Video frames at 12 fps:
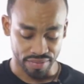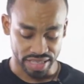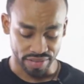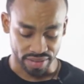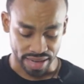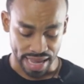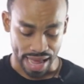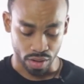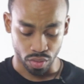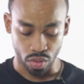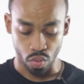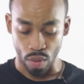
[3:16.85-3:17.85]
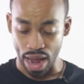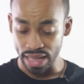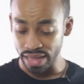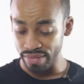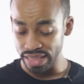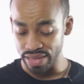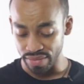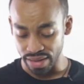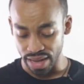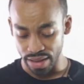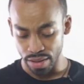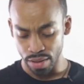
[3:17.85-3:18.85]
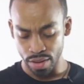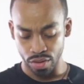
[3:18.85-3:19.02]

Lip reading: receive a light. I don't know why I didn't receive a light.